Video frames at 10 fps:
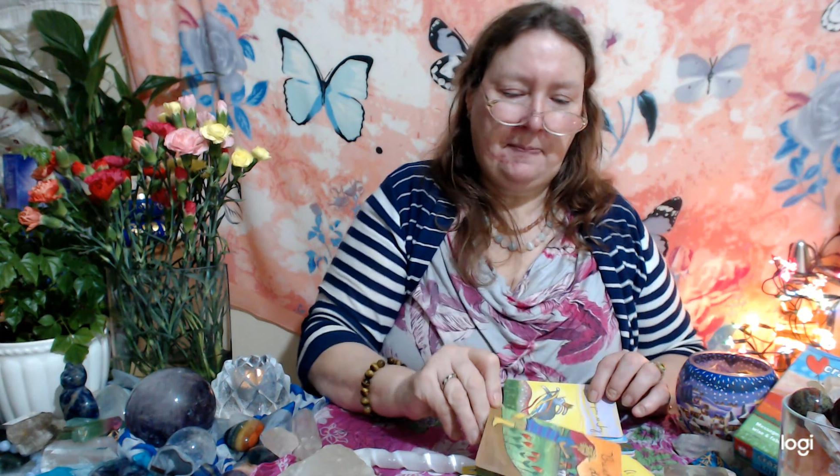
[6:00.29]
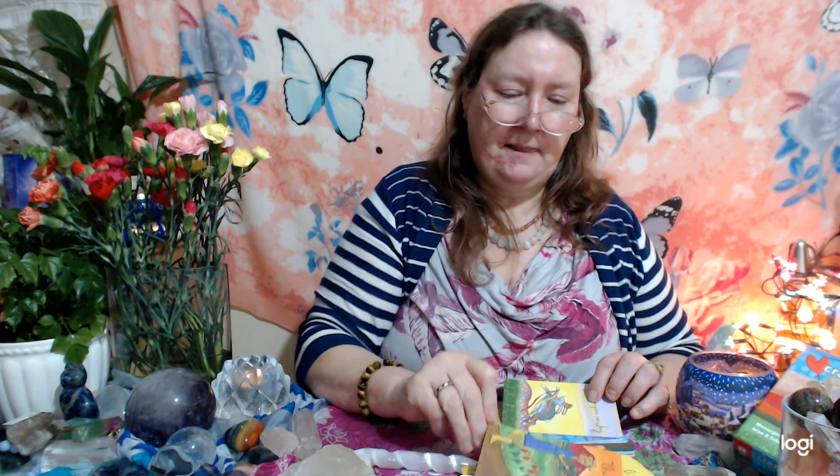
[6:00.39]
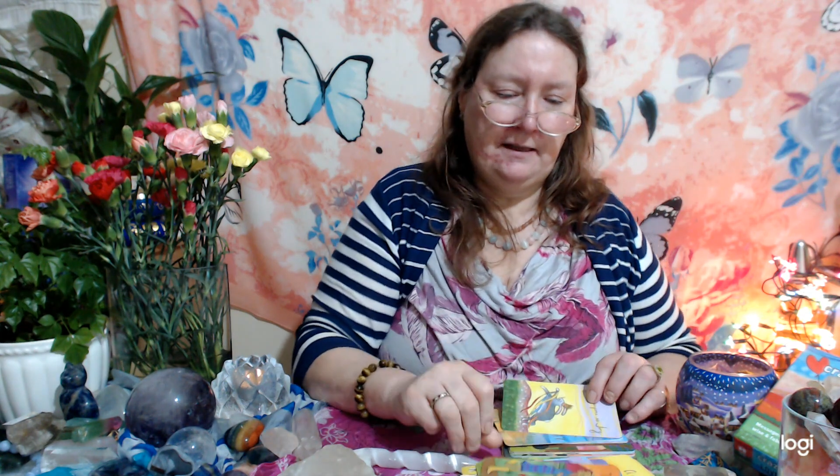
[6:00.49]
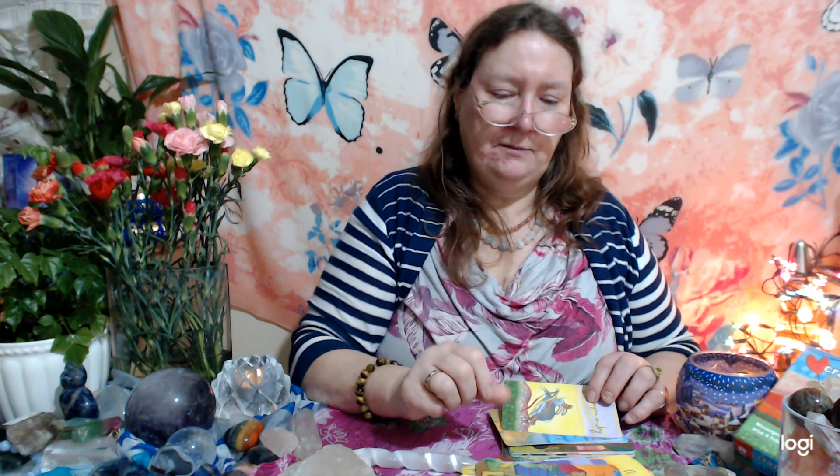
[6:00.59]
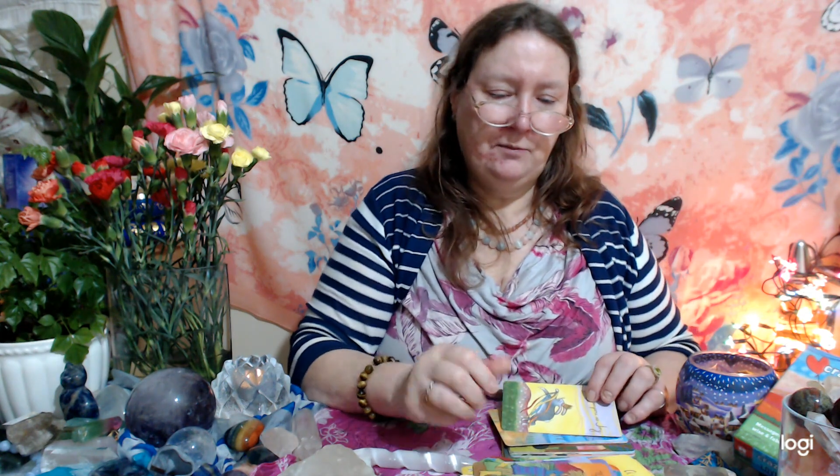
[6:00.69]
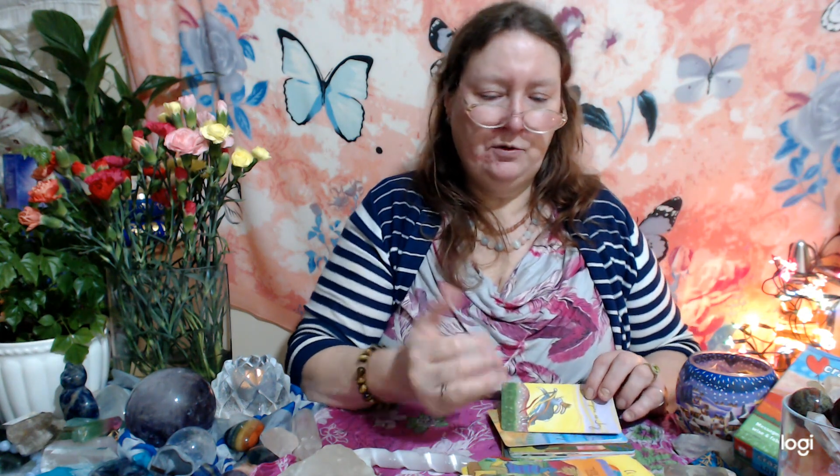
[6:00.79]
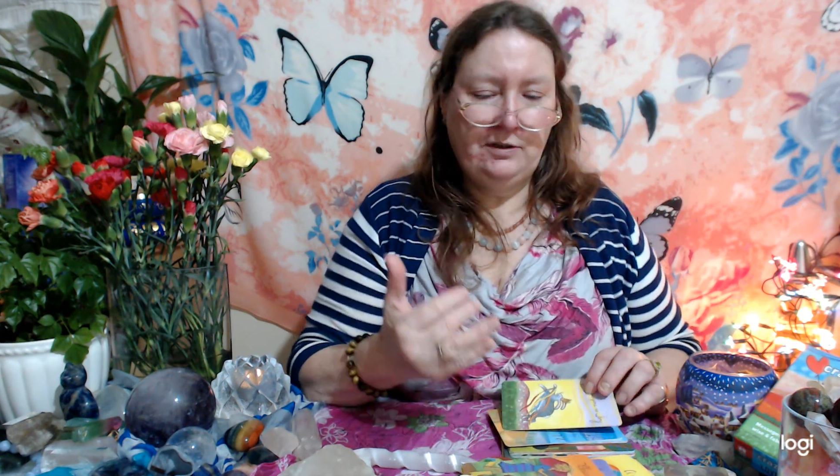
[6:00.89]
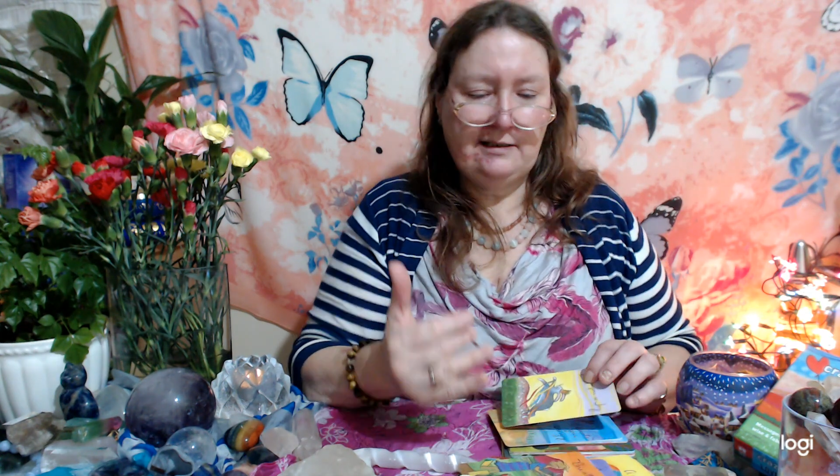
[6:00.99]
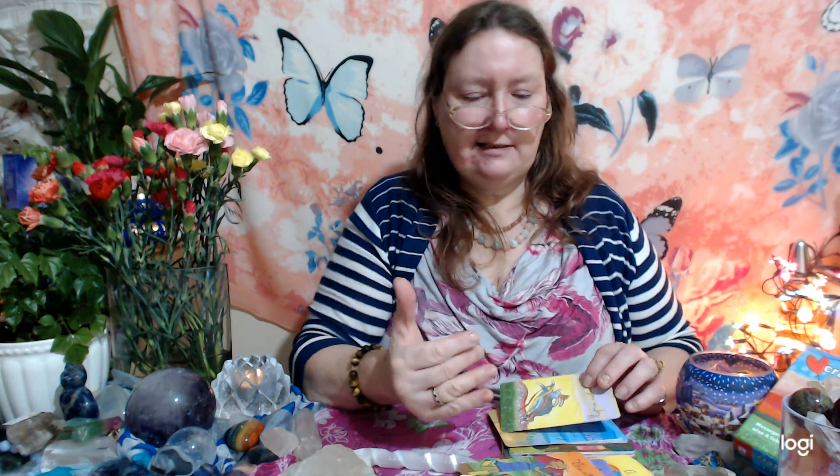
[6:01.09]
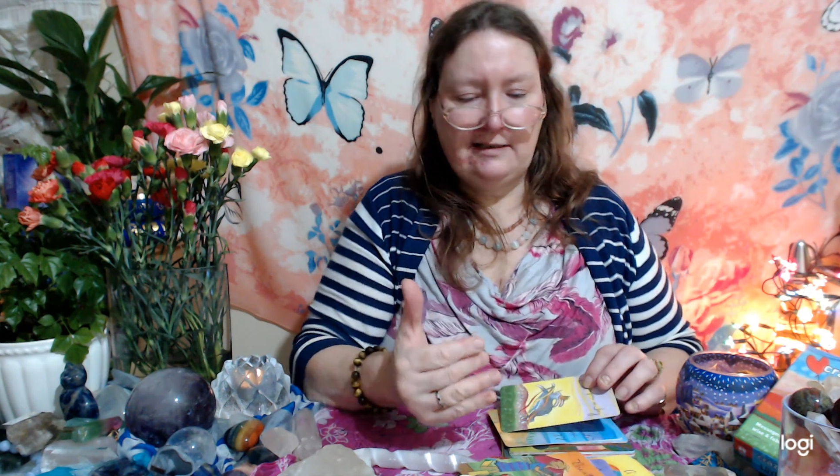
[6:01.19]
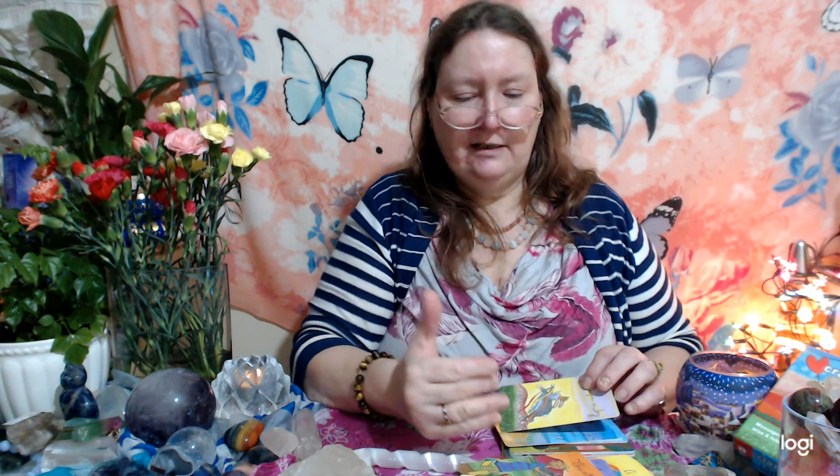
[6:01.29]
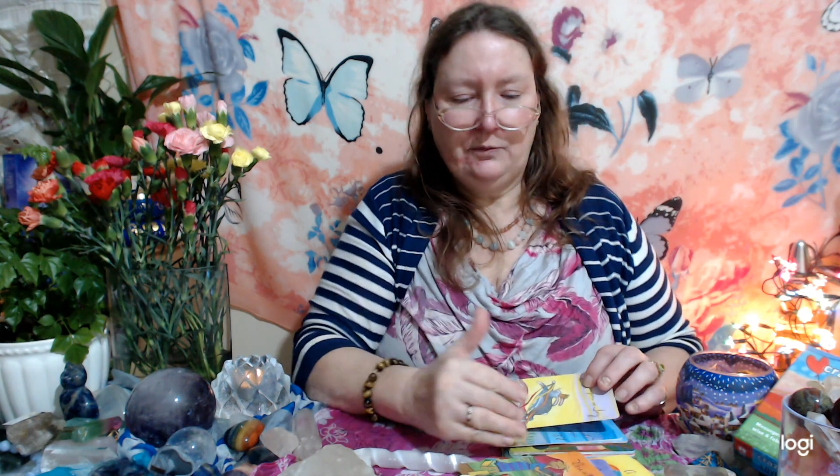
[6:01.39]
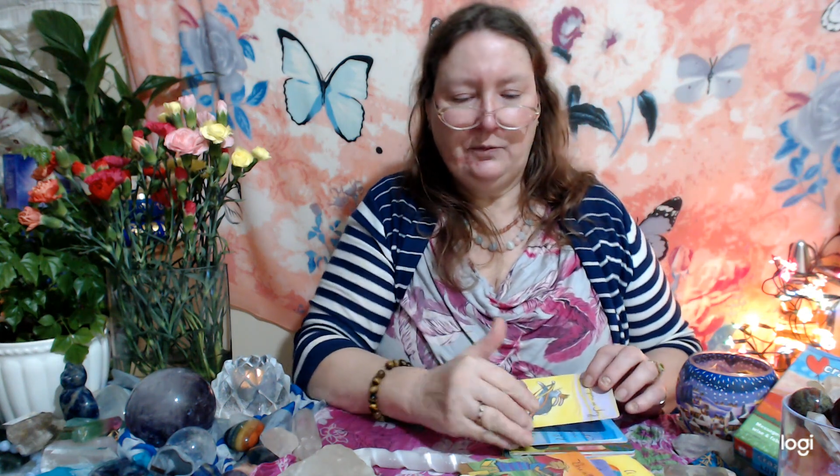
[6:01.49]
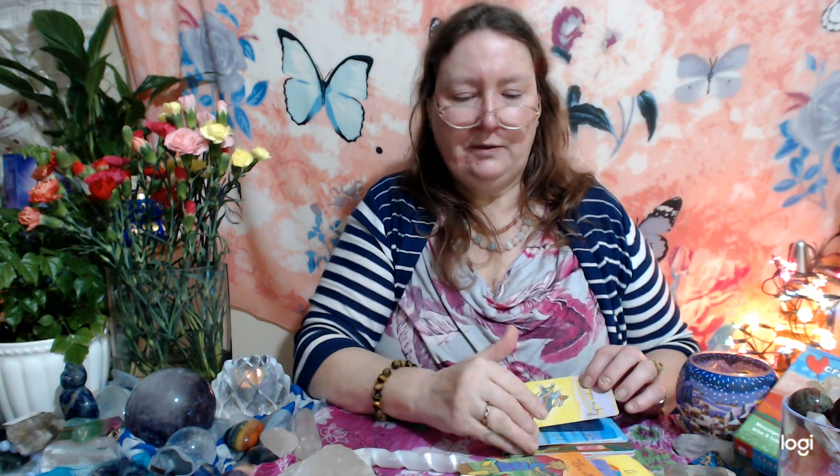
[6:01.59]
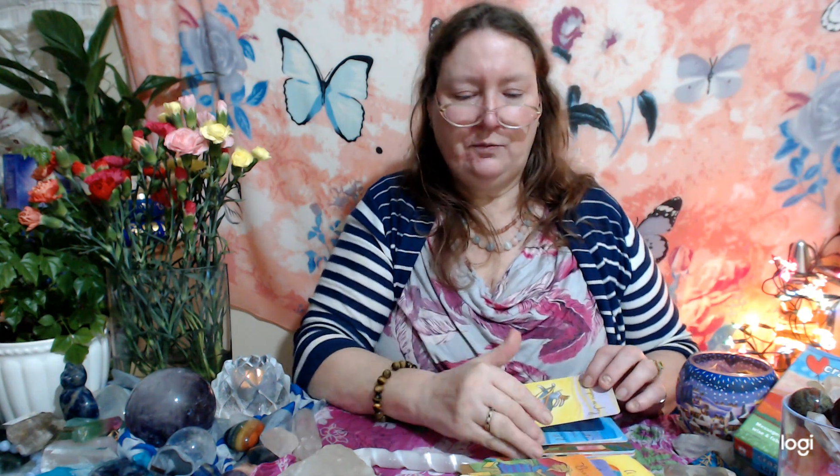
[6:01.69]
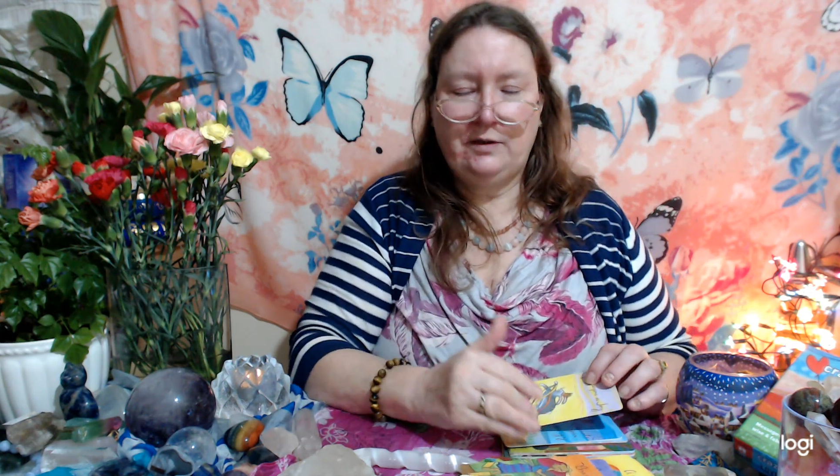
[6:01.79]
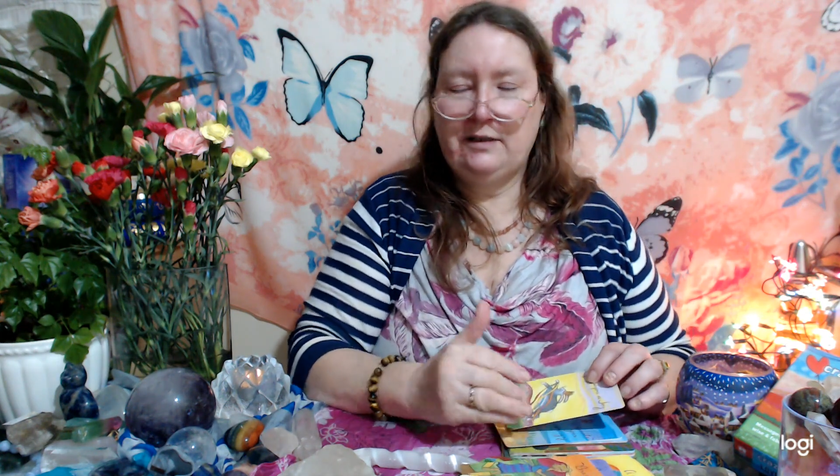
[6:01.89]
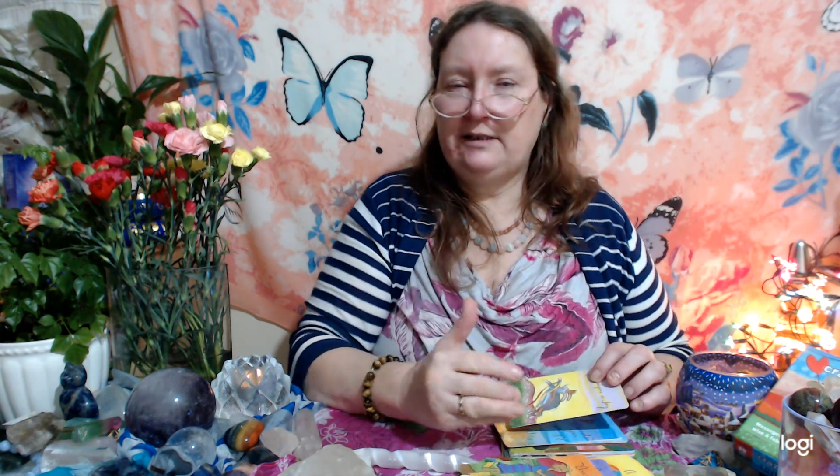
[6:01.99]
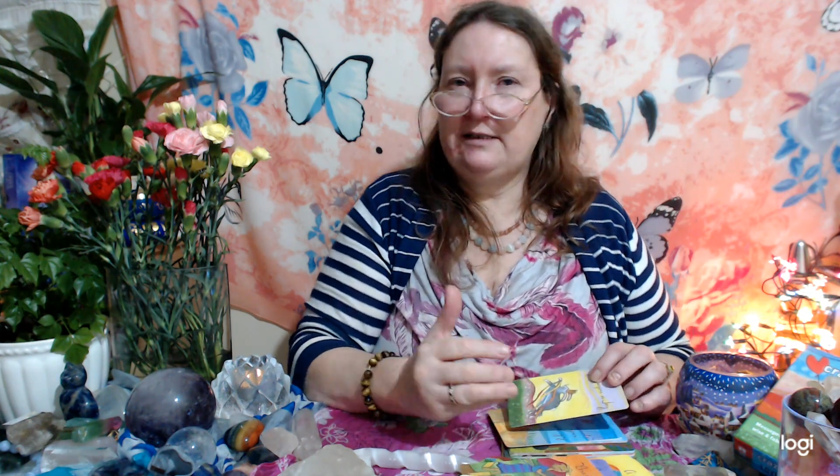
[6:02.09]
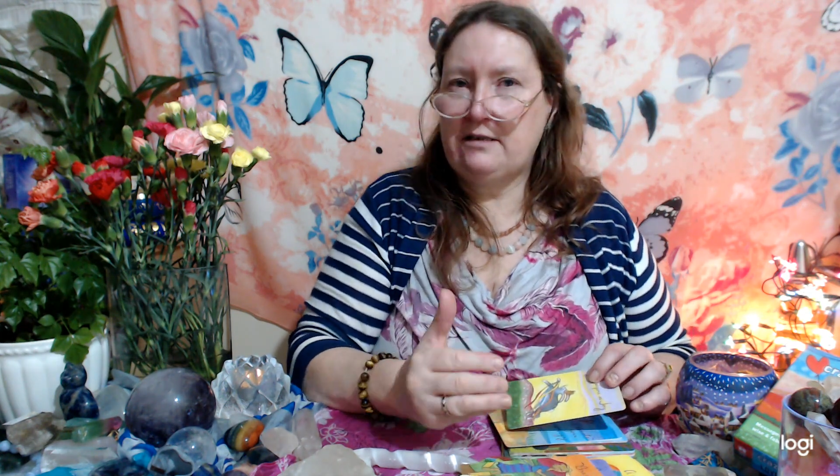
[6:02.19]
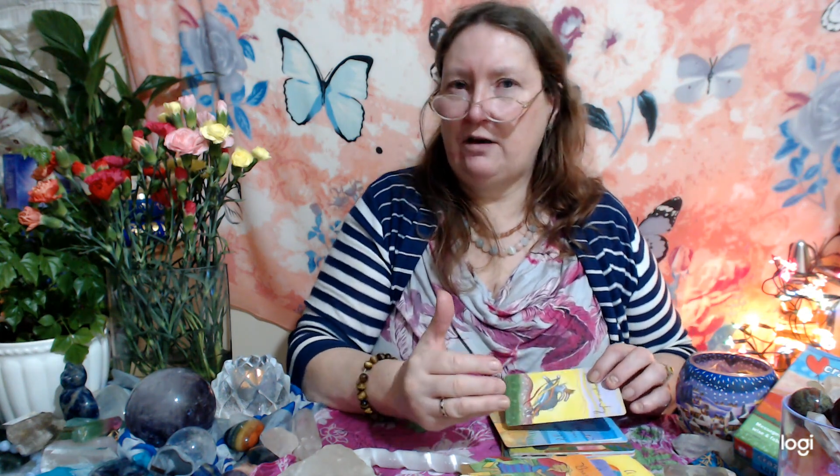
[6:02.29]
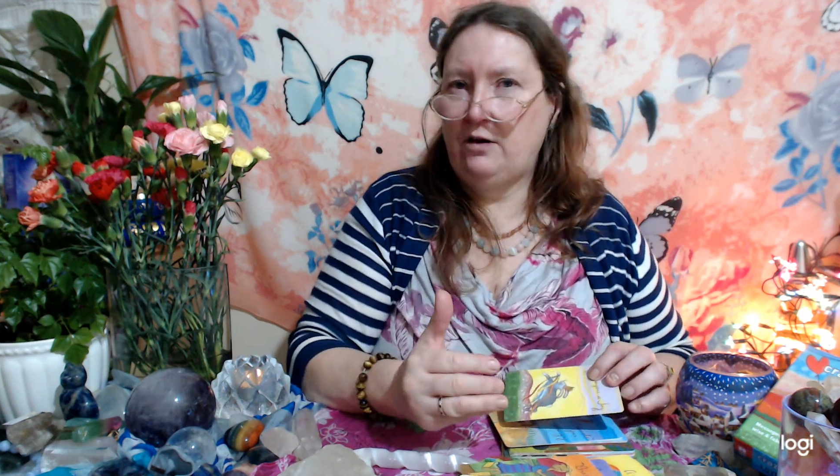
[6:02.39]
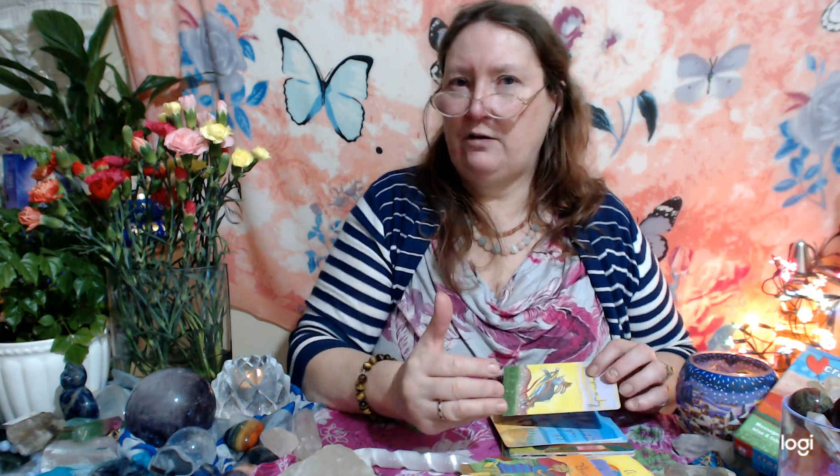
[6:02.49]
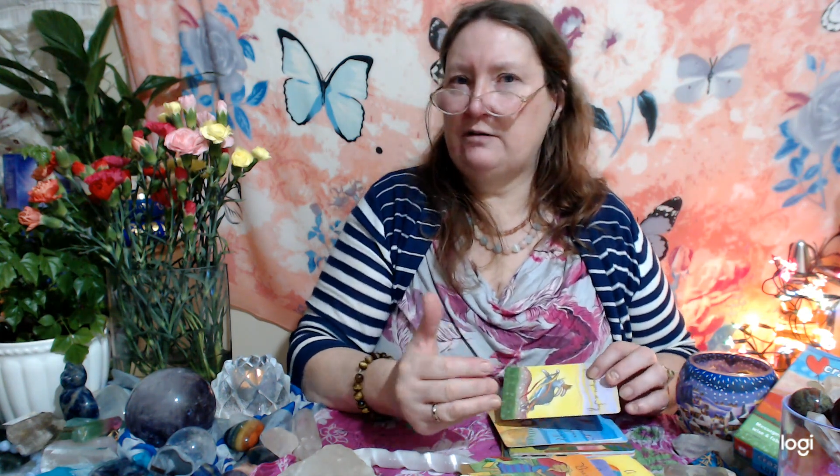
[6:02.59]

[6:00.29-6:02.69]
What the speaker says: And the more you sit with one of these cards,